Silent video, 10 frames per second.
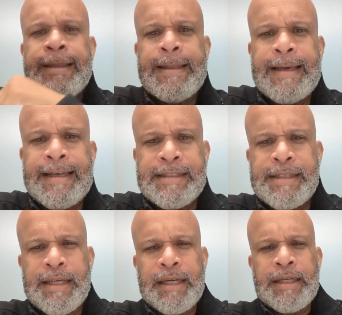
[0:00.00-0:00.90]

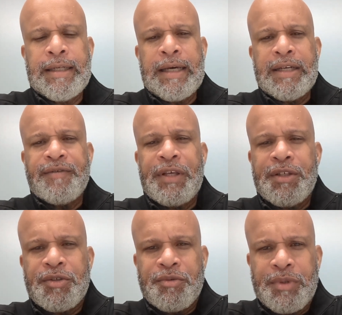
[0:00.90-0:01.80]
that a lot of
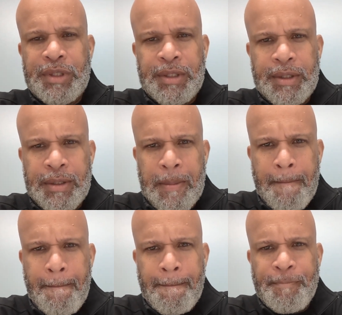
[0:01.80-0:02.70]
history
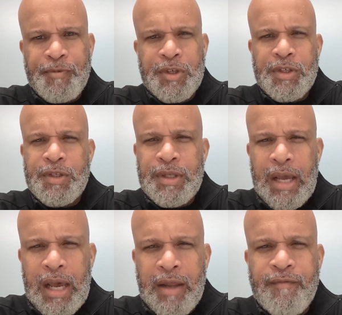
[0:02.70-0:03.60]
does
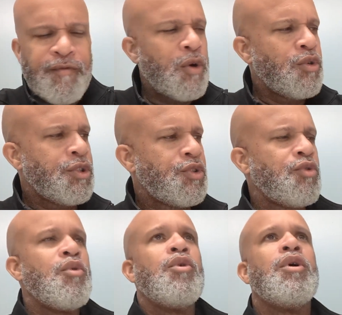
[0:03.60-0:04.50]
not focus
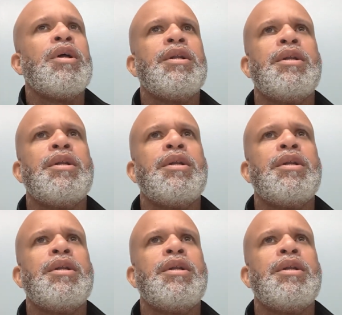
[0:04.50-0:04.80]
on